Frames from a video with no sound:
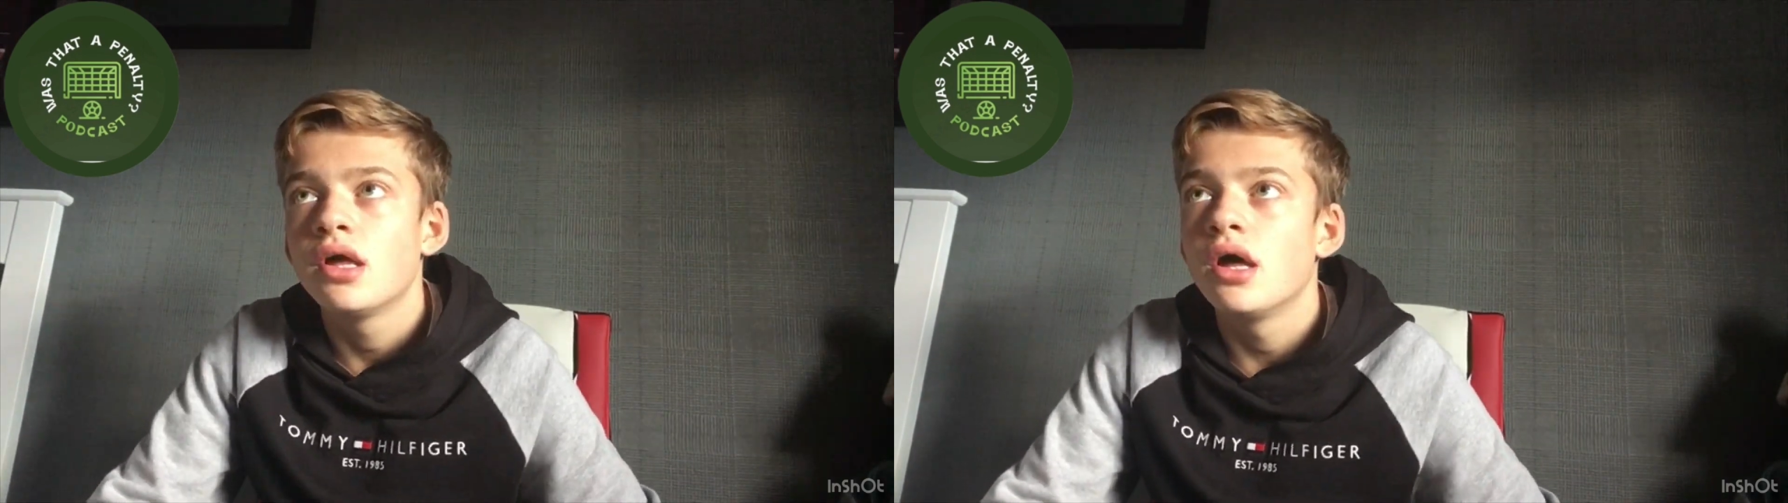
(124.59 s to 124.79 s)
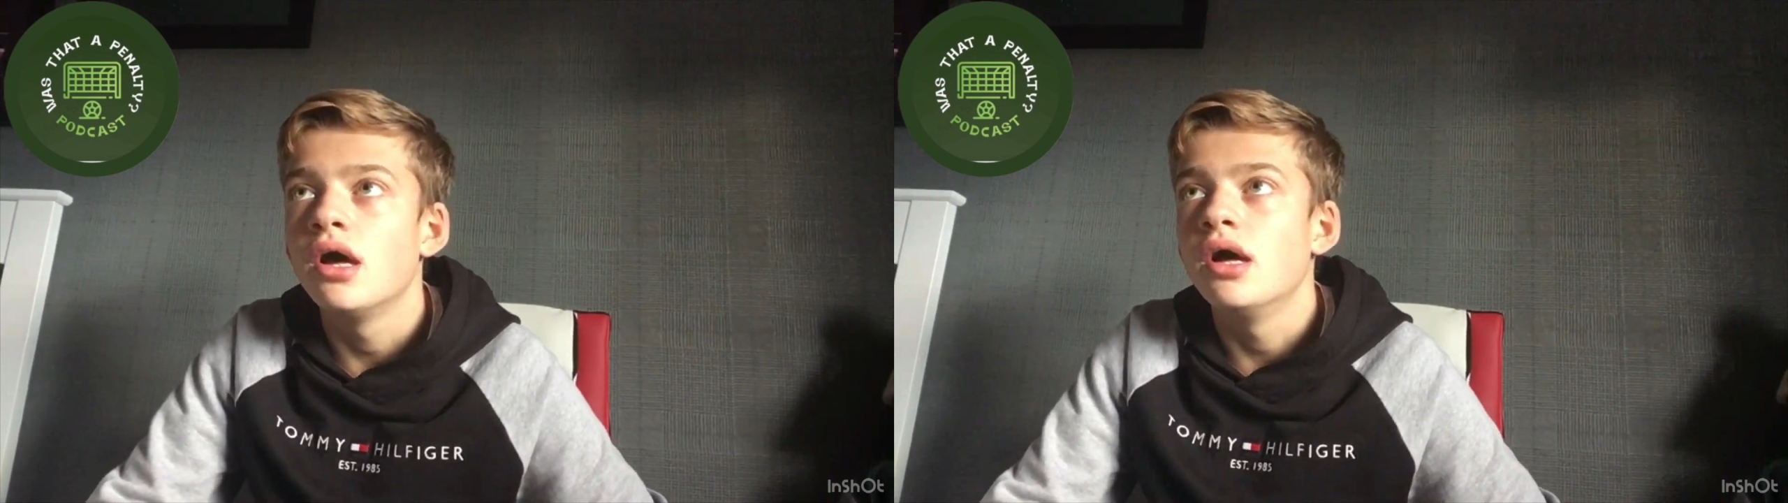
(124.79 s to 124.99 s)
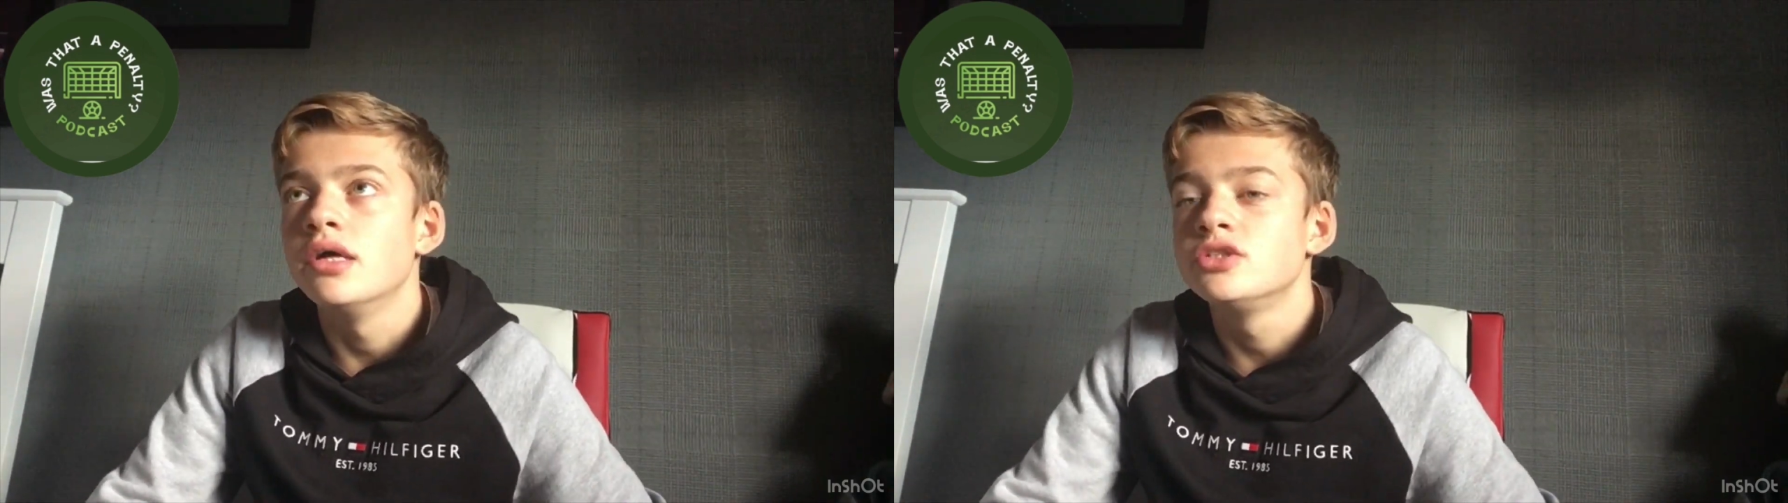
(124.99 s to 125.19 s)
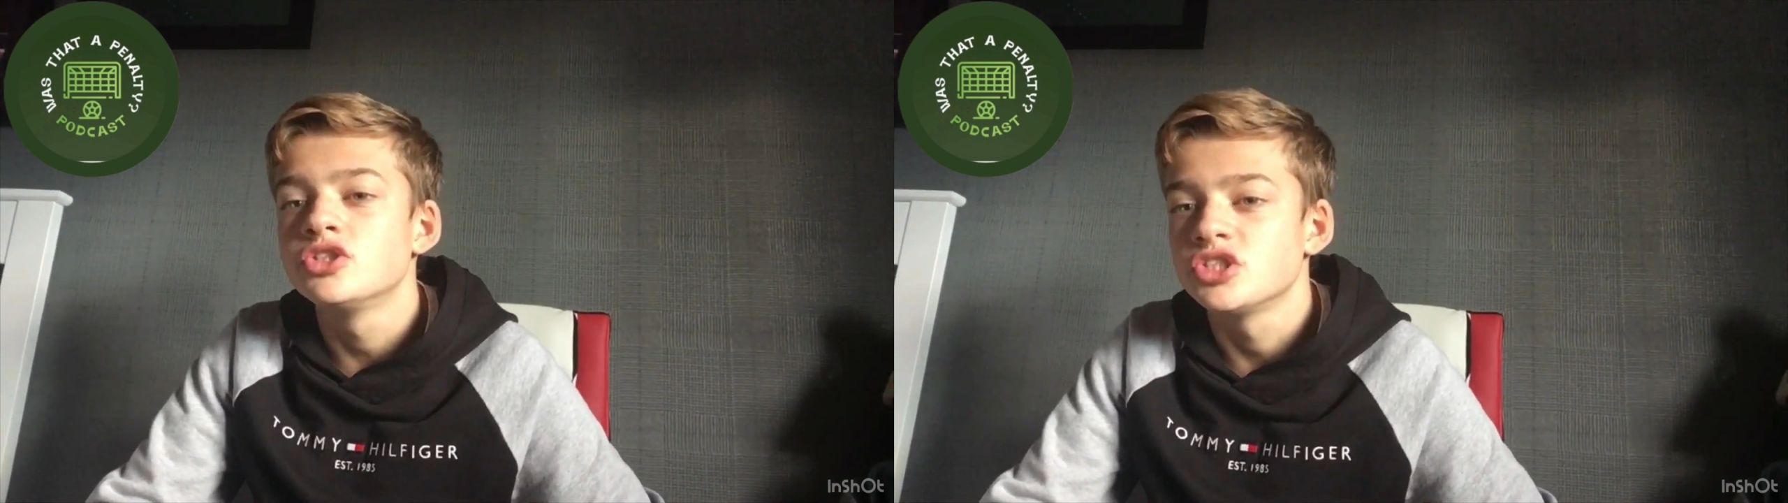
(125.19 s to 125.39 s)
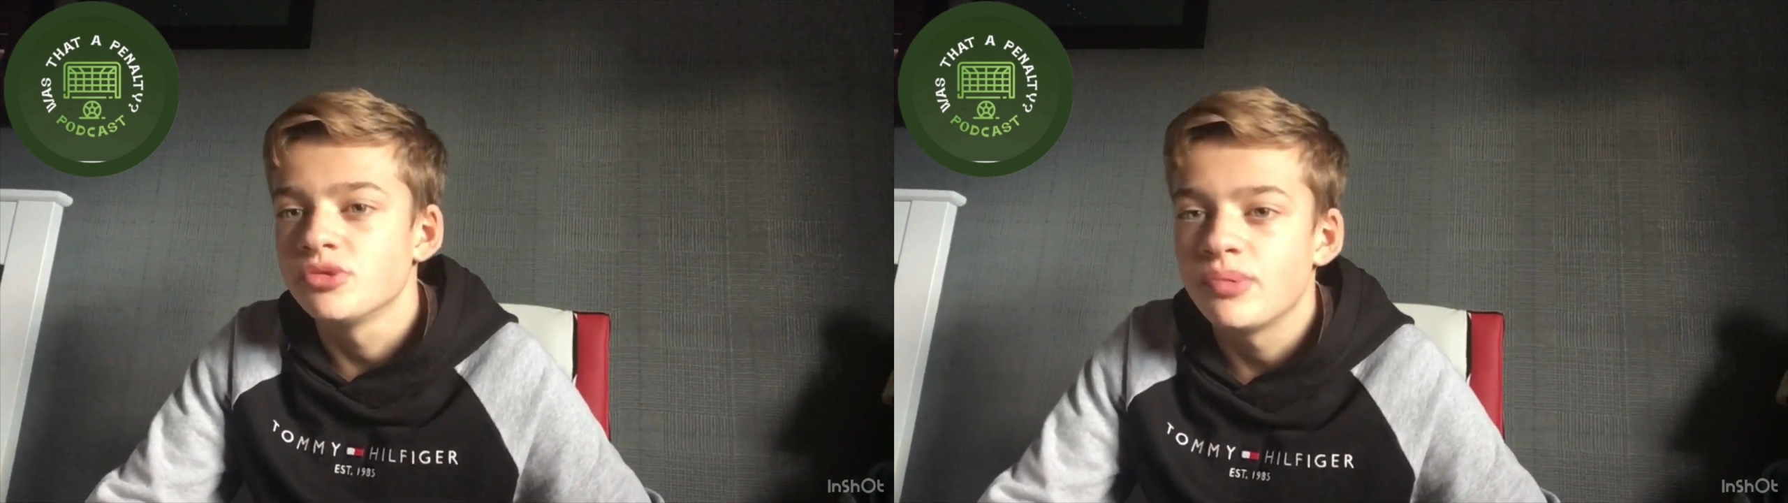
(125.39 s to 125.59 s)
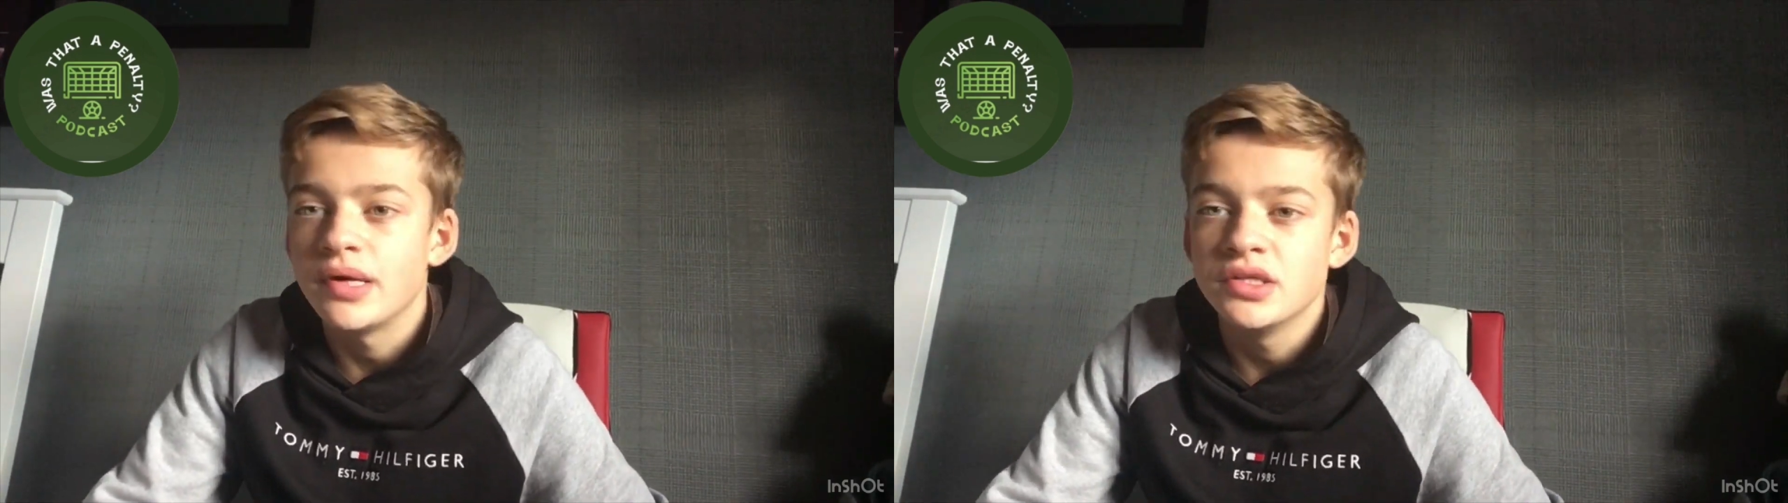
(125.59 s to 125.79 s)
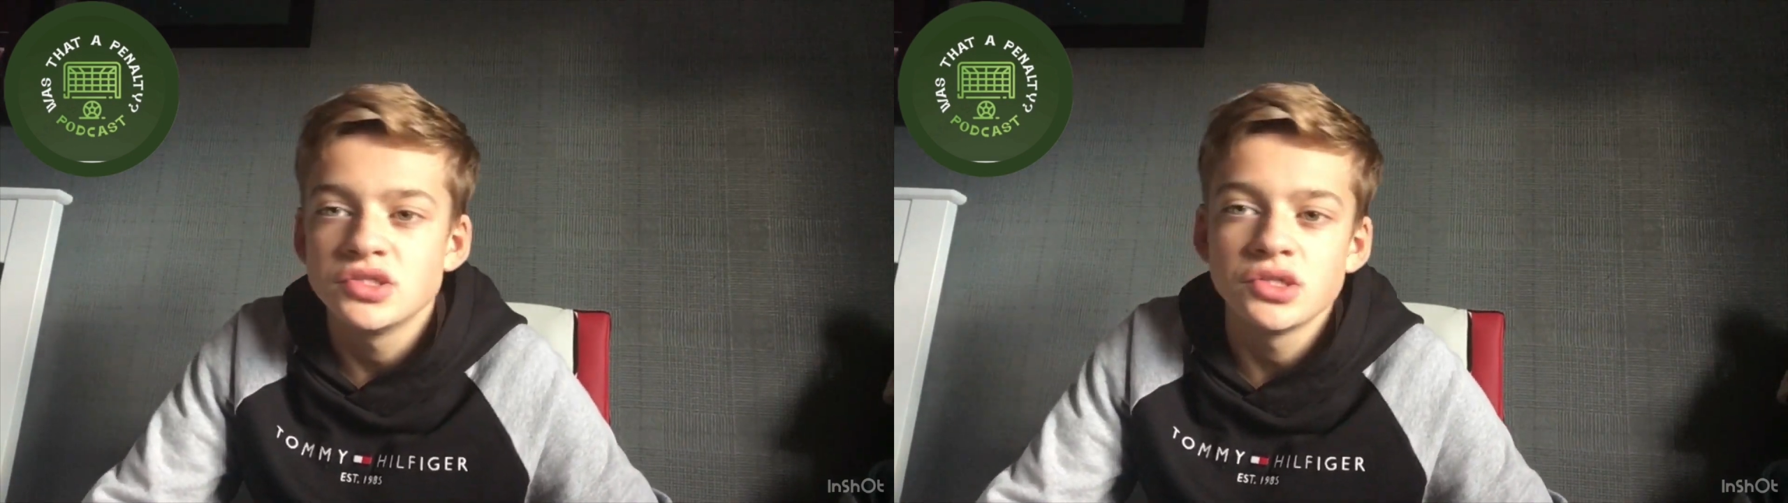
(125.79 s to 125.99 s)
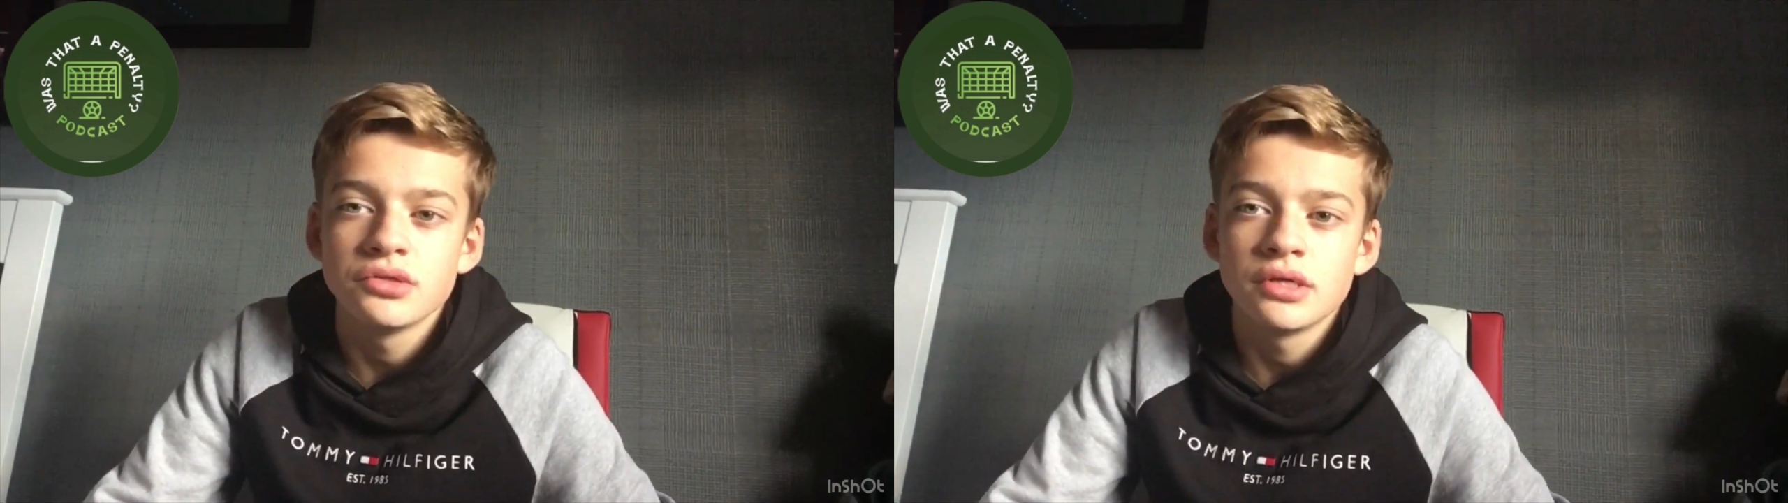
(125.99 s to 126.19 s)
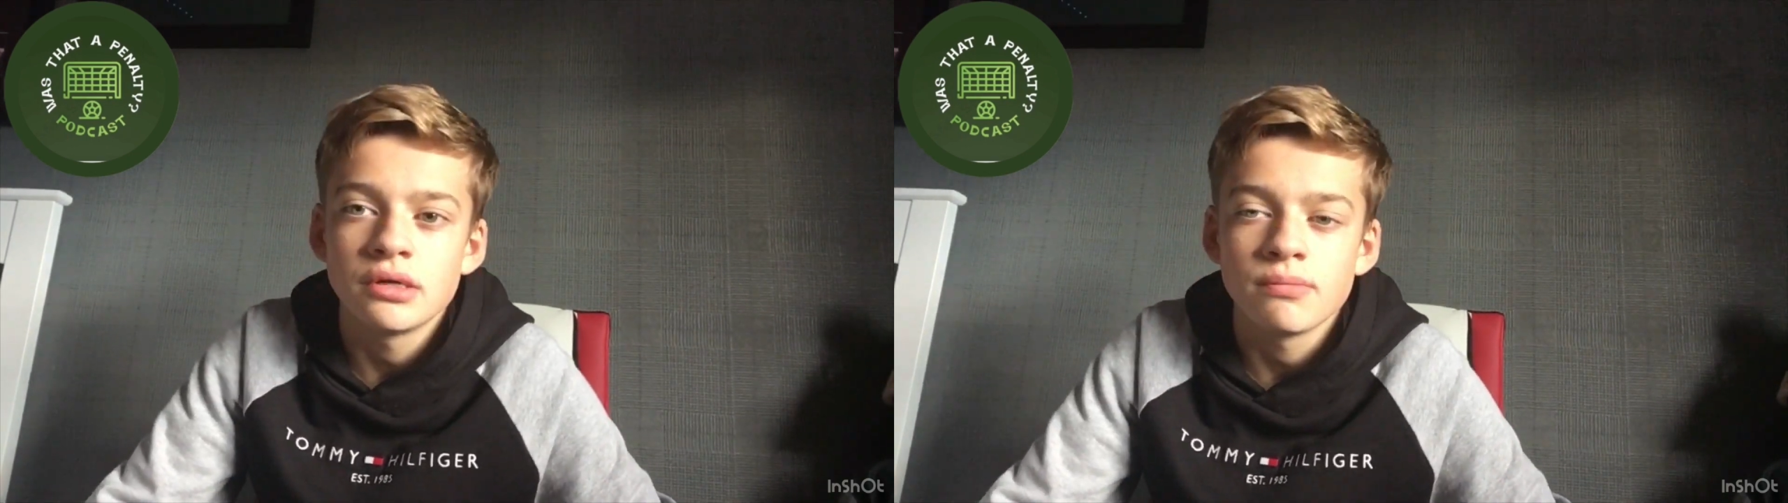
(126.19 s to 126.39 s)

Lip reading: It just depends on